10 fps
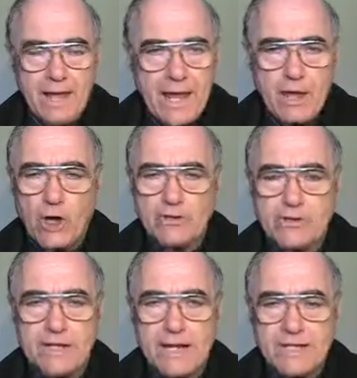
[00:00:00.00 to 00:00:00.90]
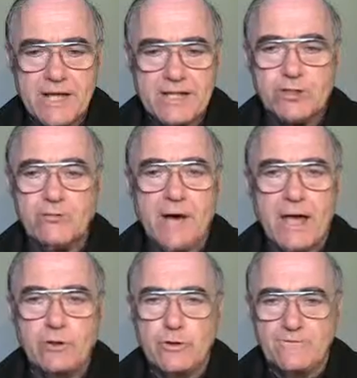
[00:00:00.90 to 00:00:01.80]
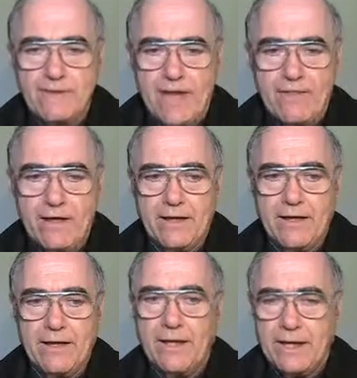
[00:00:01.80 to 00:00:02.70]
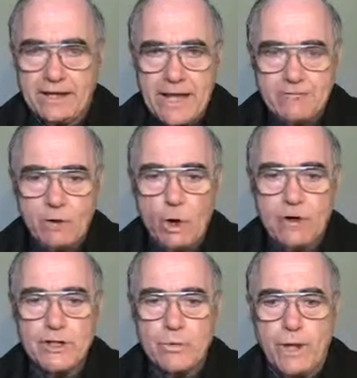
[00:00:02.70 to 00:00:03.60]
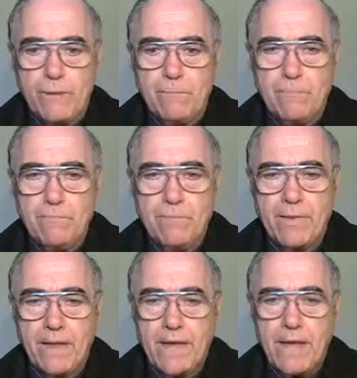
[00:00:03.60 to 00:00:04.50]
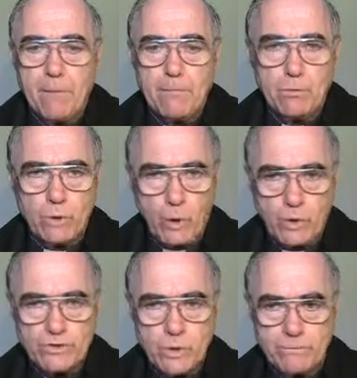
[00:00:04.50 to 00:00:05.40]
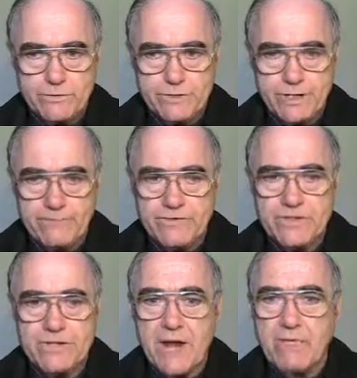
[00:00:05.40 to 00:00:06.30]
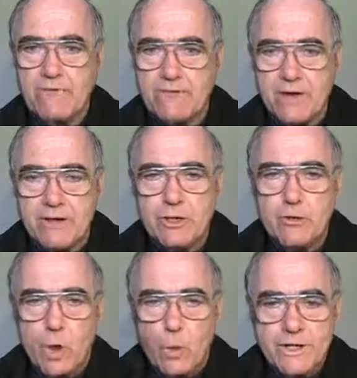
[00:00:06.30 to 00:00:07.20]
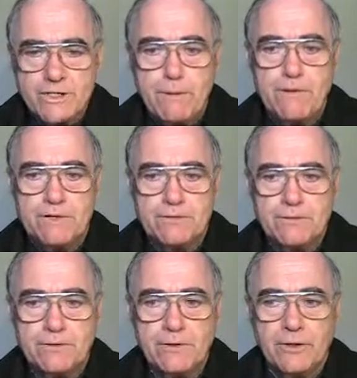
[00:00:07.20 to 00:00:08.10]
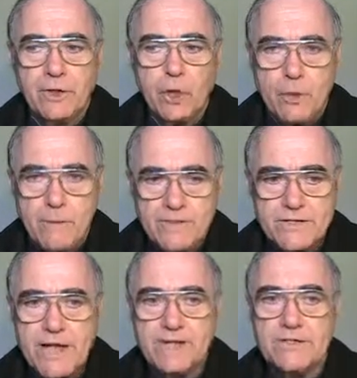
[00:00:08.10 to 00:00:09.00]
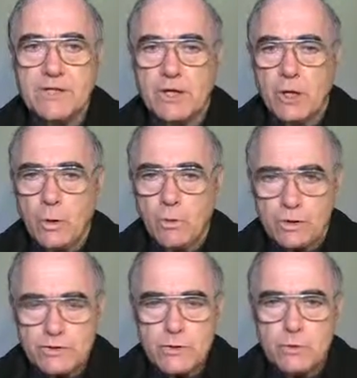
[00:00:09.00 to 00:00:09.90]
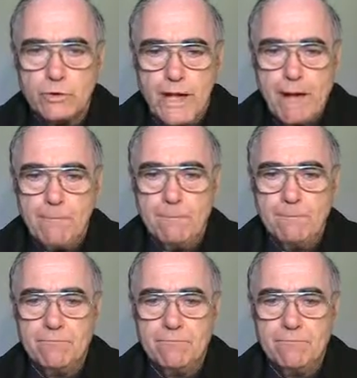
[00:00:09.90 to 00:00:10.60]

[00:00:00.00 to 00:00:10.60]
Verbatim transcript: He constantly testified to the Father and gave glory to him. But we also observe the Son referring to the Holy Spirit, whom he says will soon come.